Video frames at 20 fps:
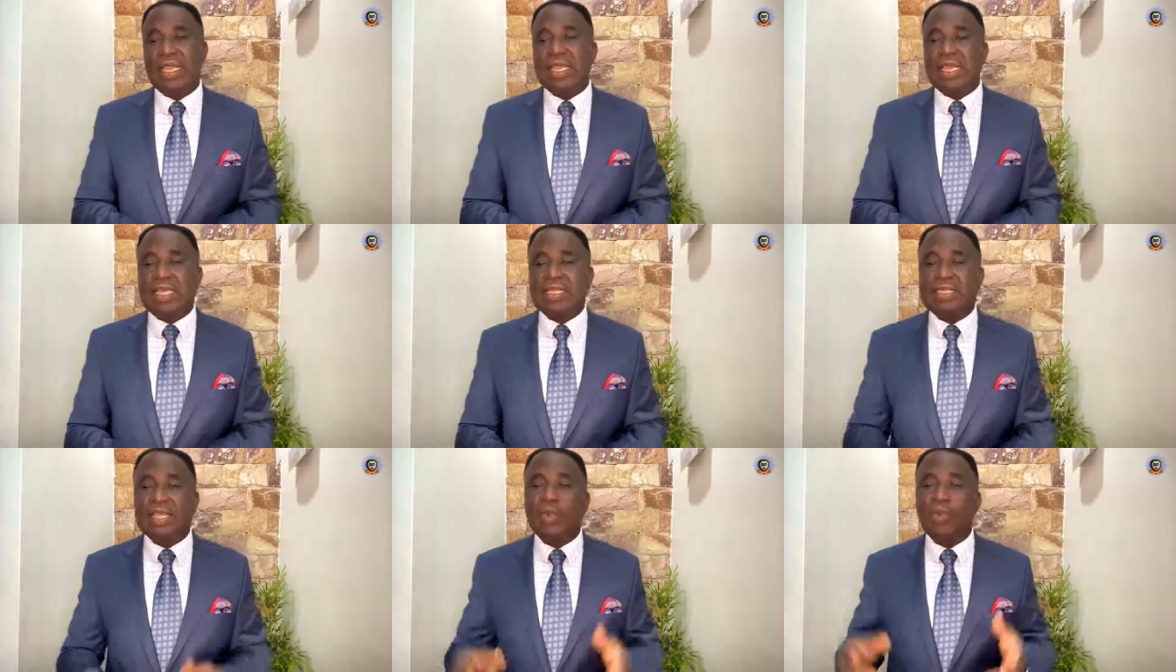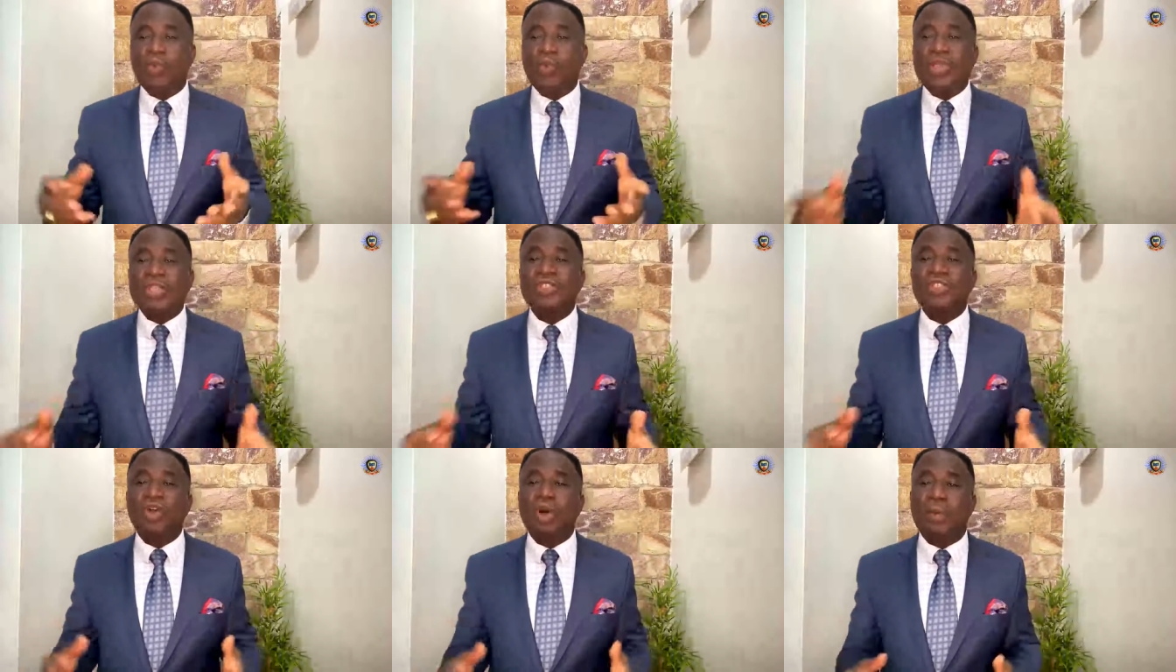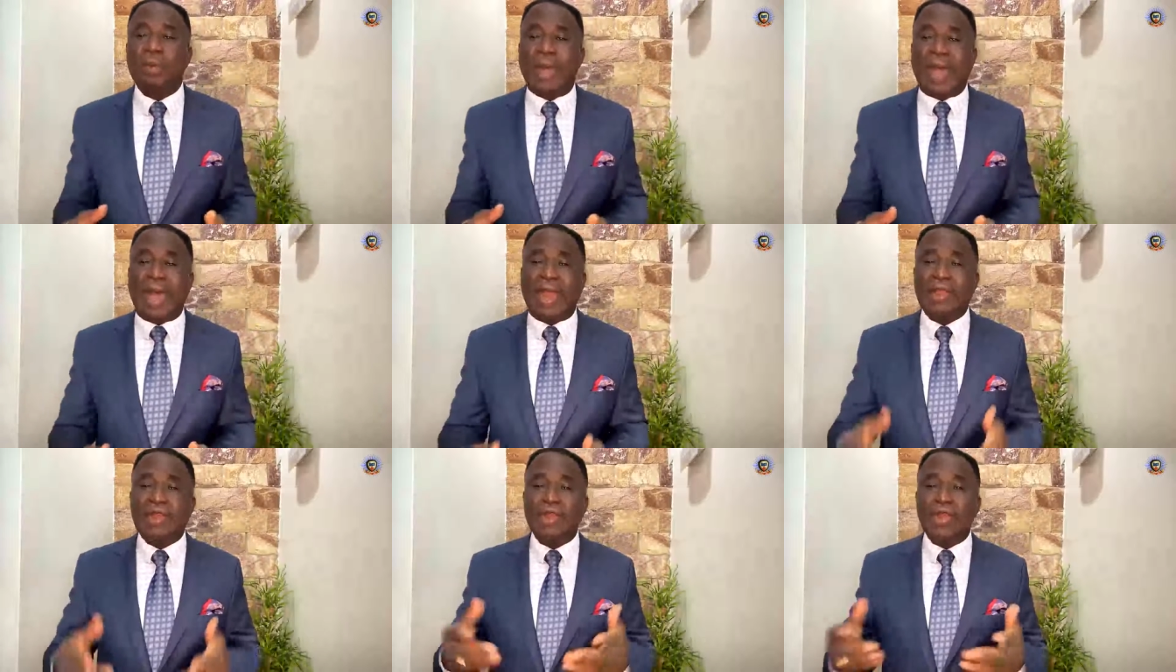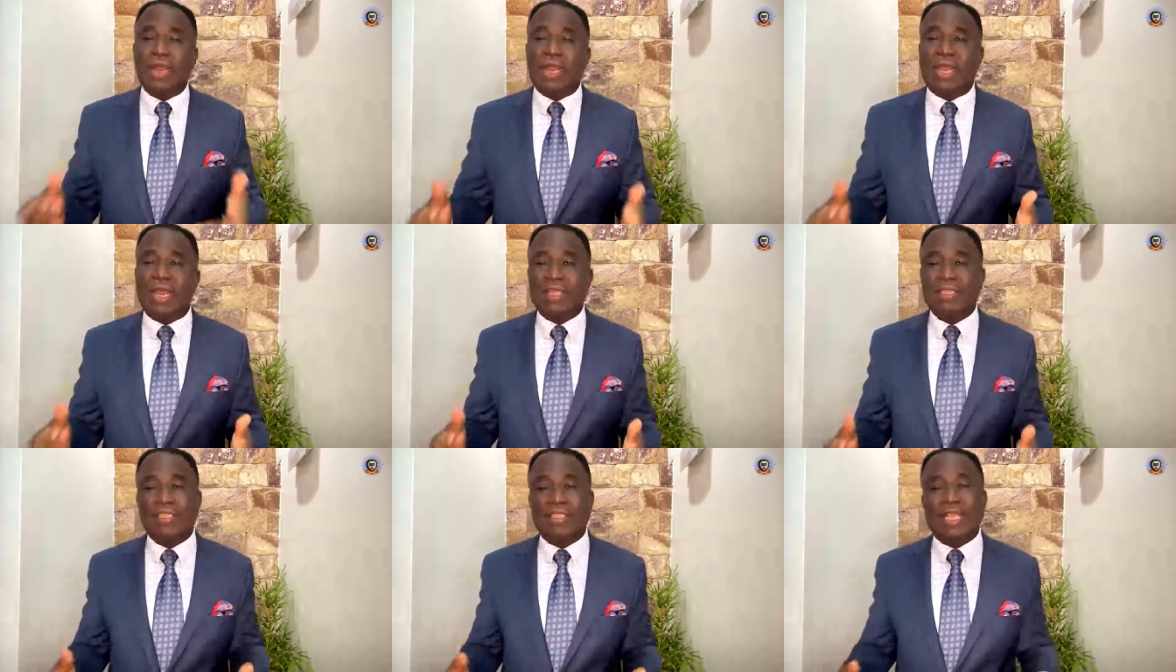It says, Wisdom and
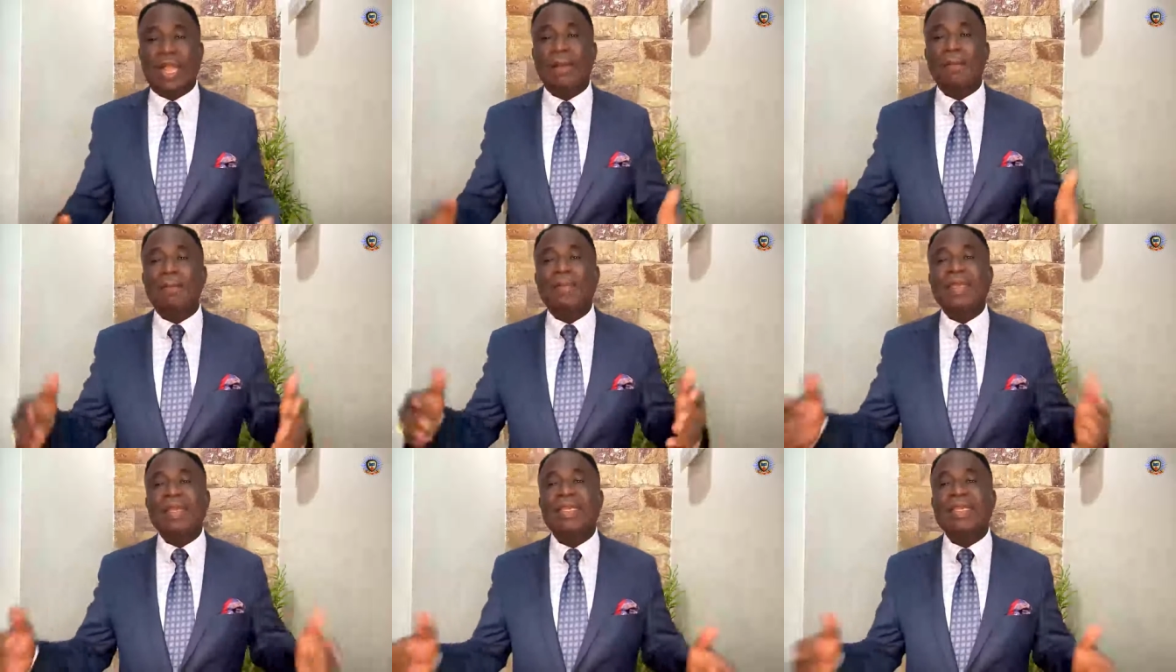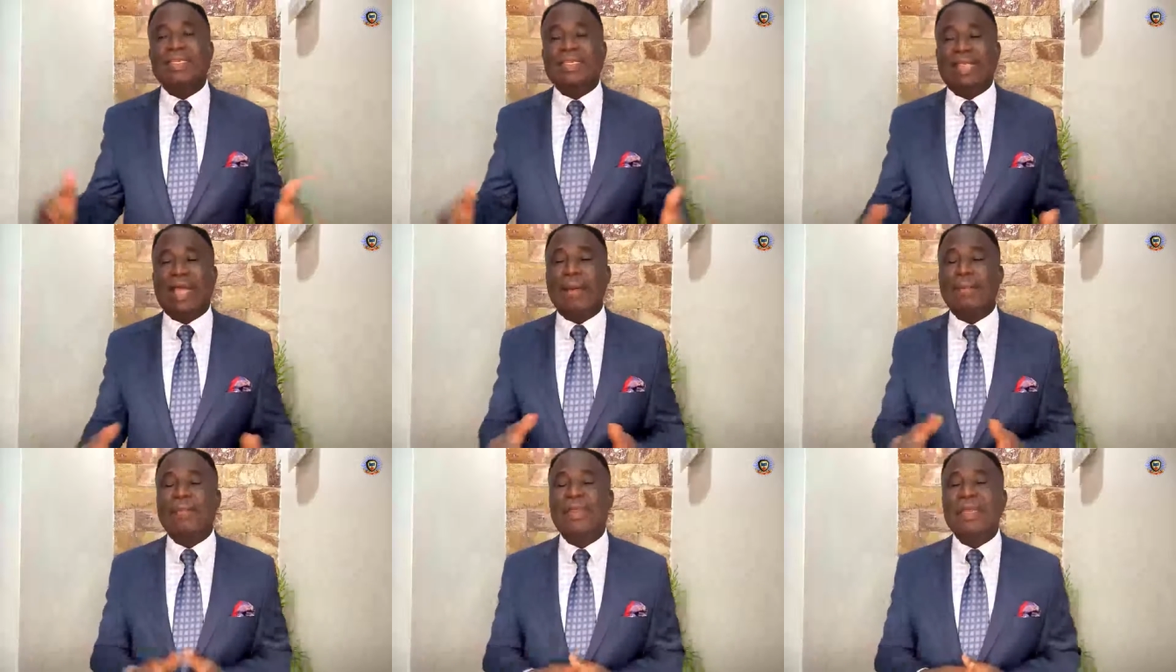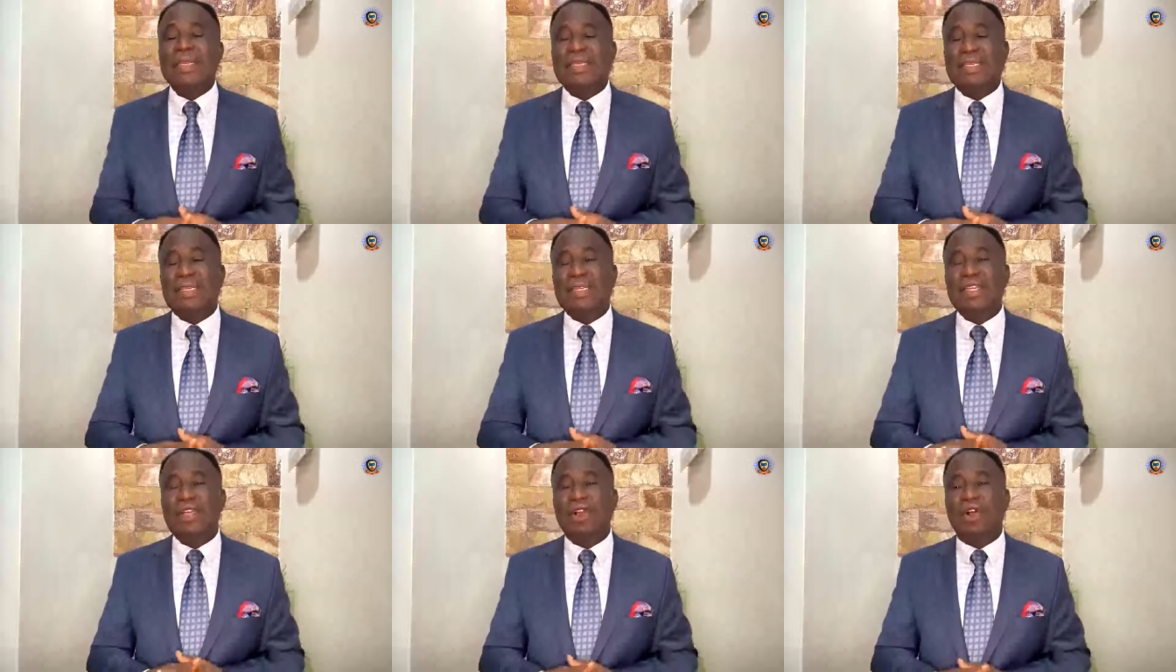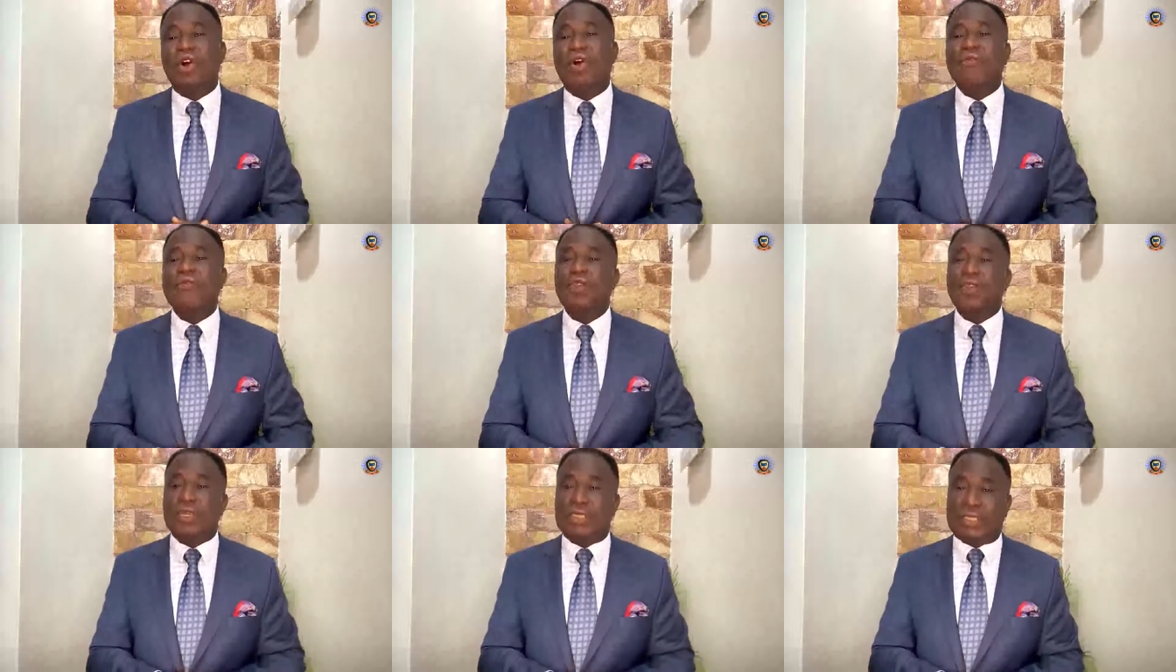knowledge shall be the stability
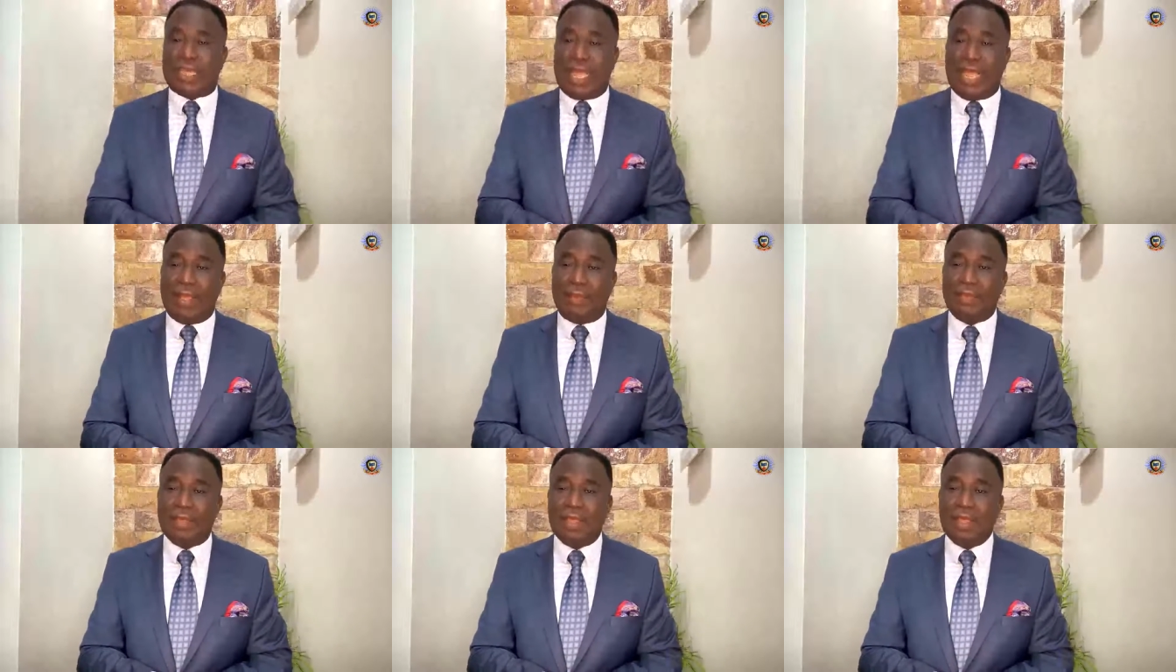of your time.